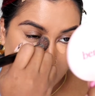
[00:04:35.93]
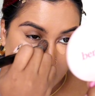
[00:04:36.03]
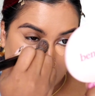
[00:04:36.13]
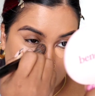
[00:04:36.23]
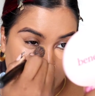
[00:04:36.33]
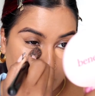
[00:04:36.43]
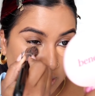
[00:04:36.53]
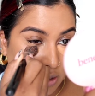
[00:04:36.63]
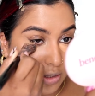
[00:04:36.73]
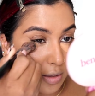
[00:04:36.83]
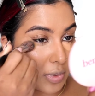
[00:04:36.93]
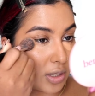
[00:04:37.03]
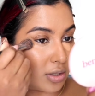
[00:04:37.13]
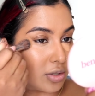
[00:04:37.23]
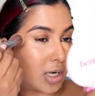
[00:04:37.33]
Like, let me tell you
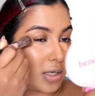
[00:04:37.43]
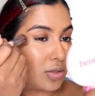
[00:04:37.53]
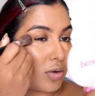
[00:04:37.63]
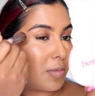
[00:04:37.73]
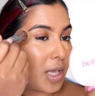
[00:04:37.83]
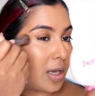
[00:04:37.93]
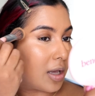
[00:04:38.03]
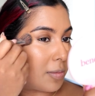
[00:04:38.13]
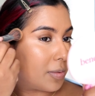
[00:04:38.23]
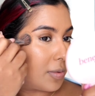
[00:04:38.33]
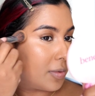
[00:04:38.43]
something, drugstore makeup